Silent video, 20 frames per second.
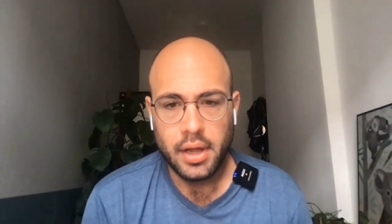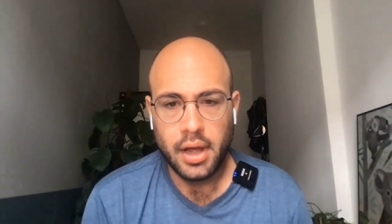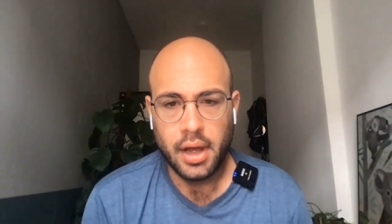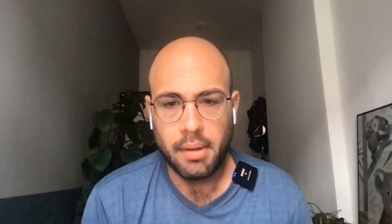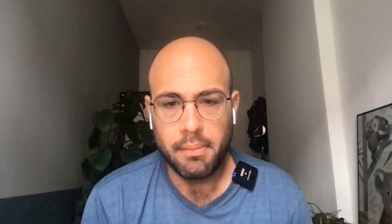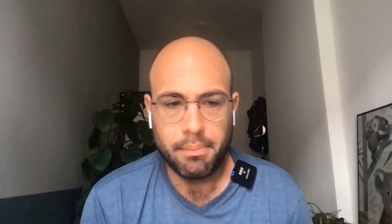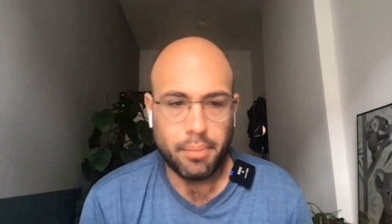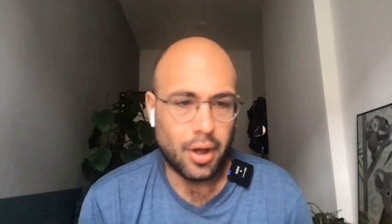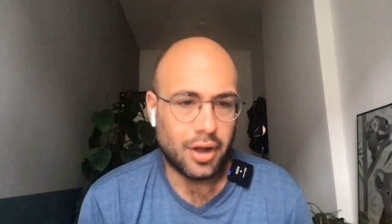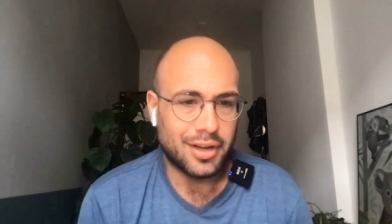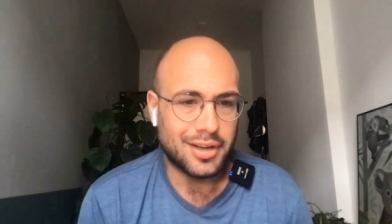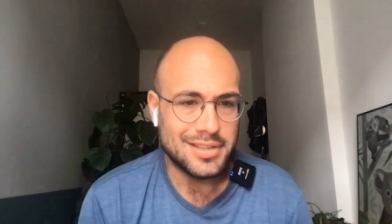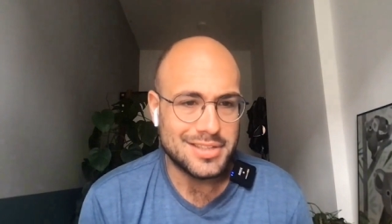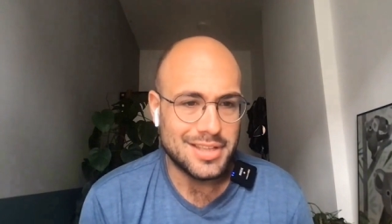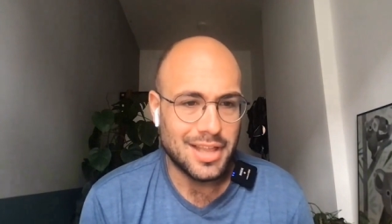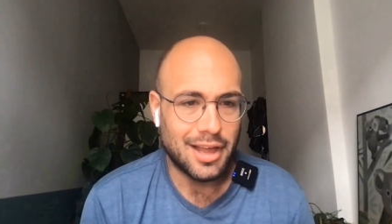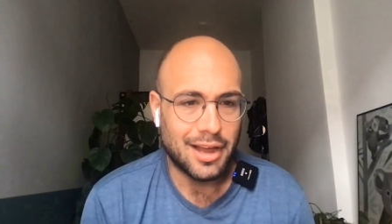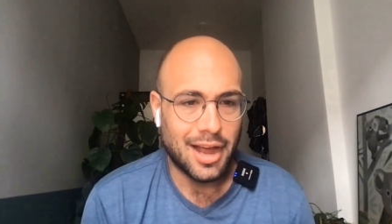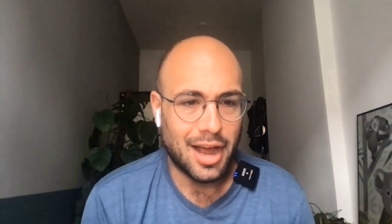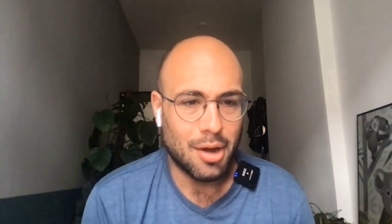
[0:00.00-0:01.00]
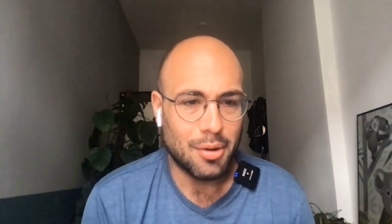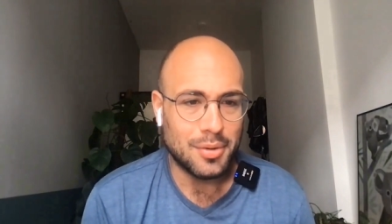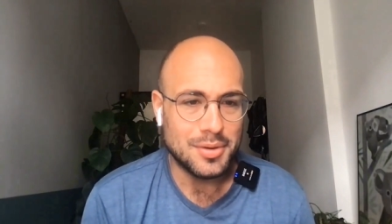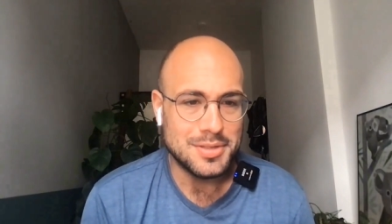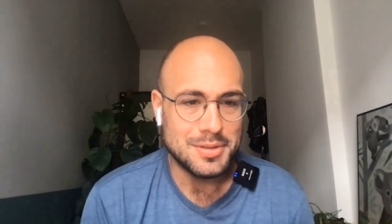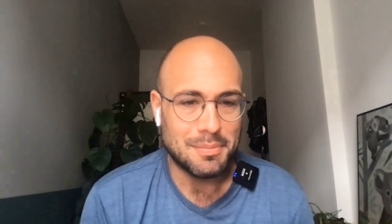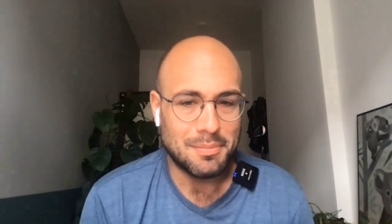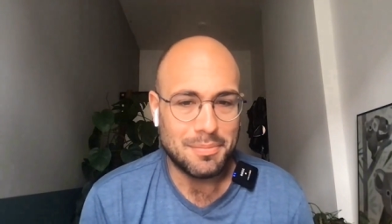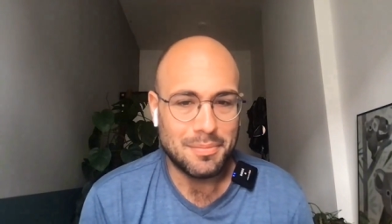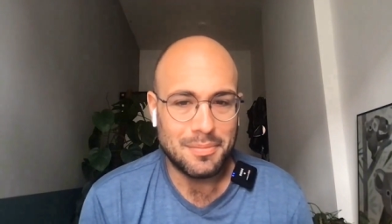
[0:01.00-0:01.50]
Podcasts like
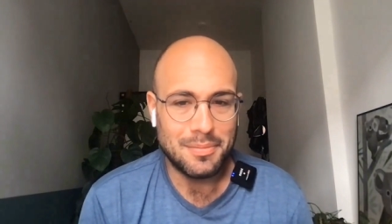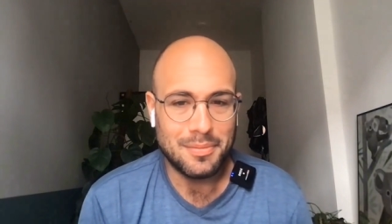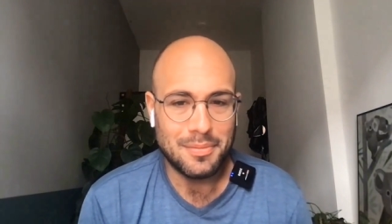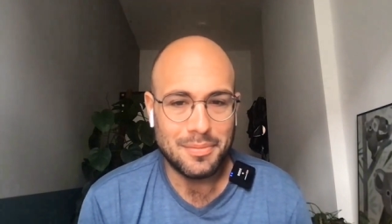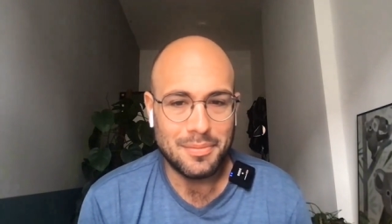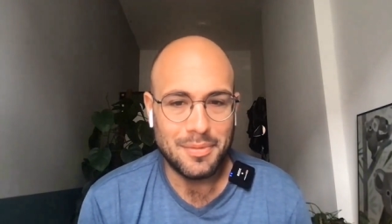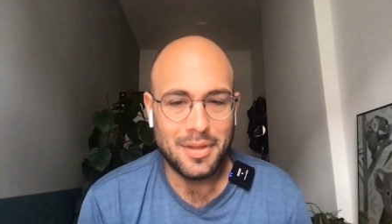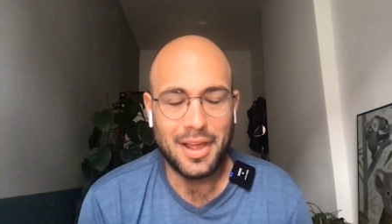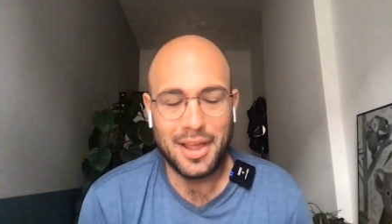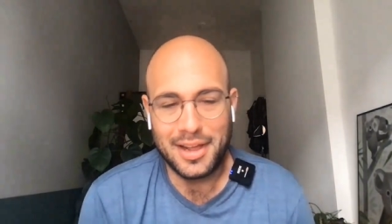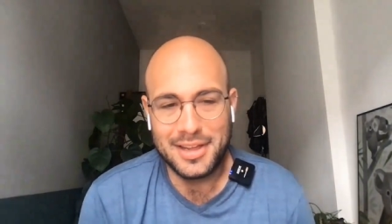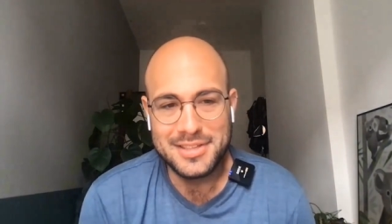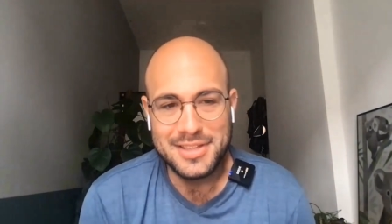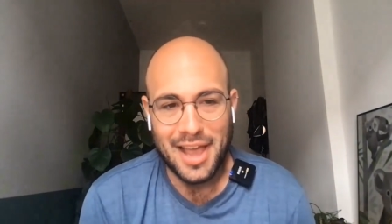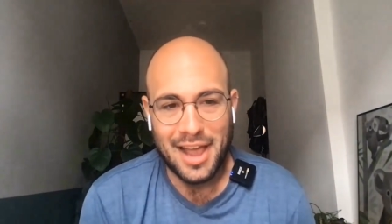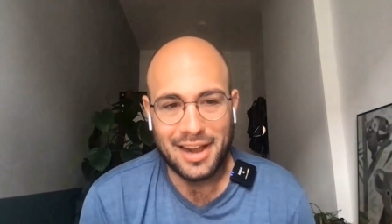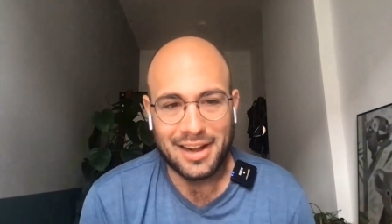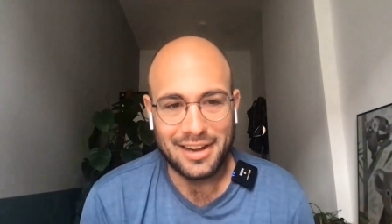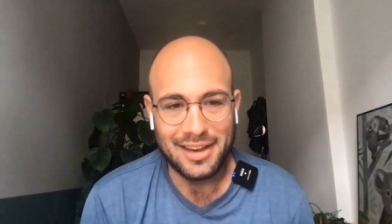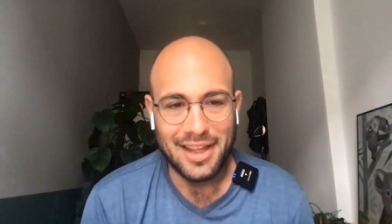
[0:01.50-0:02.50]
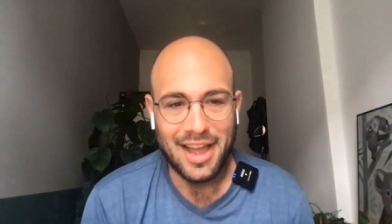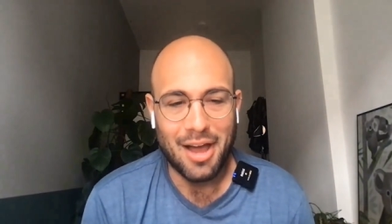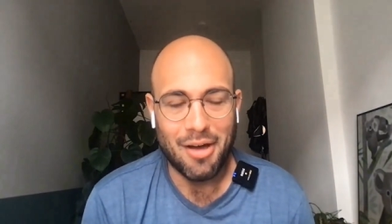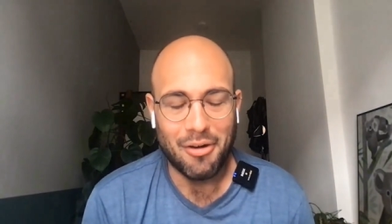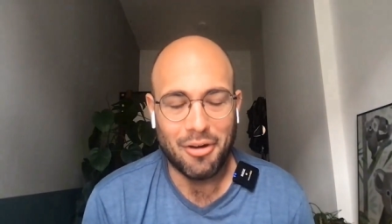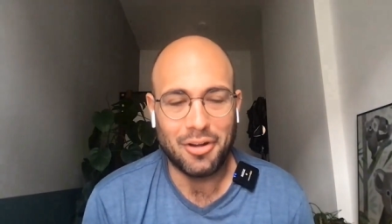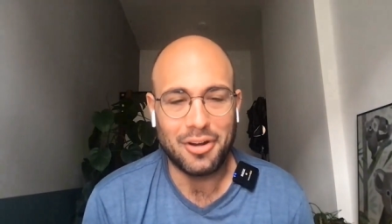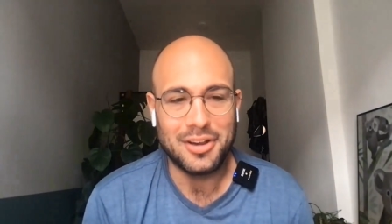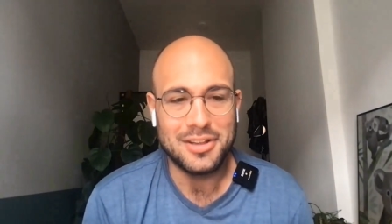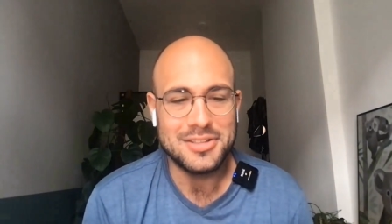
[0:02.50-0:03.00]
ours, exactly, our
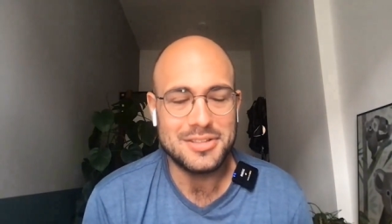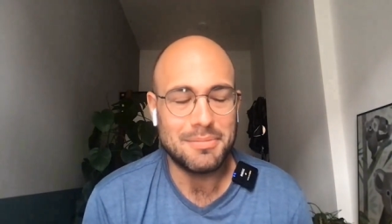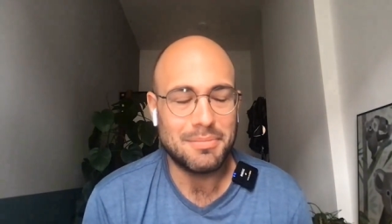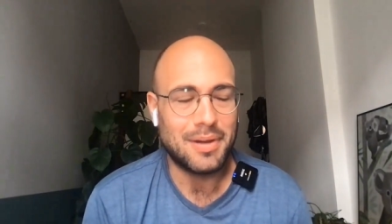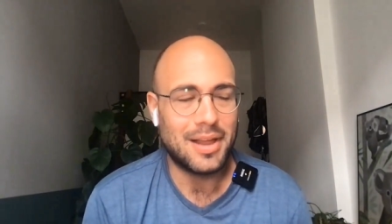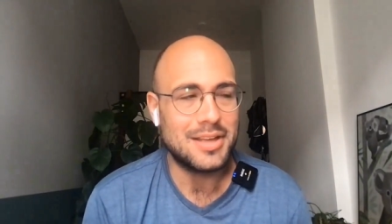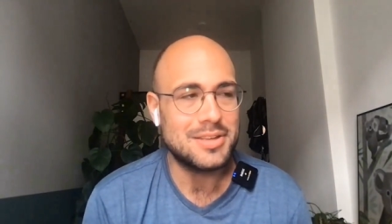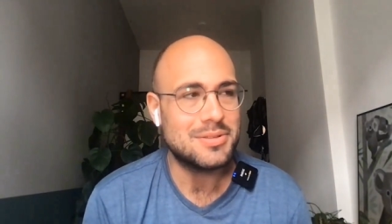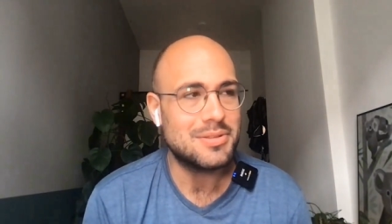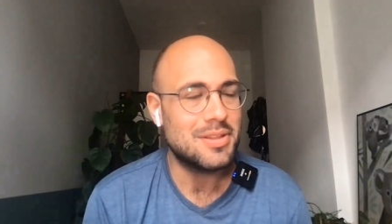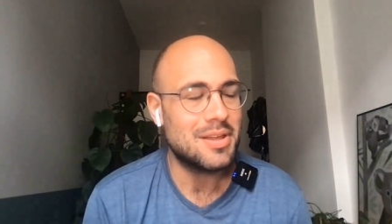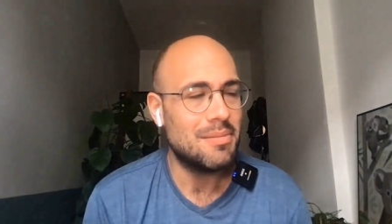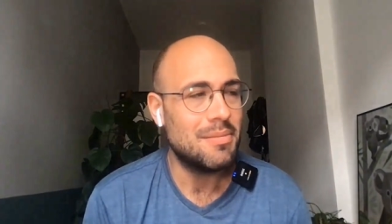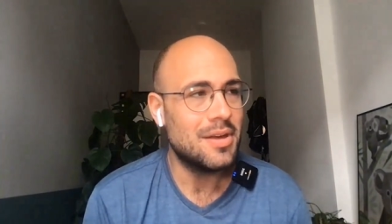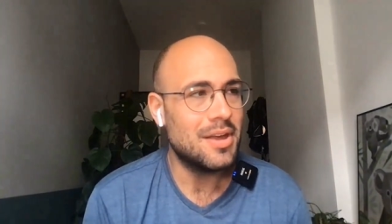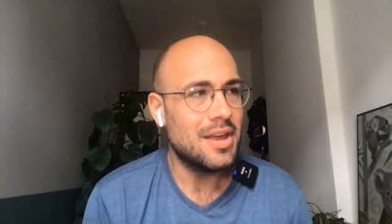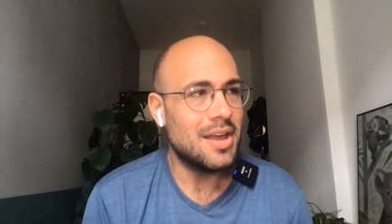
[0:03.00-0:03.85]
audience applies to them.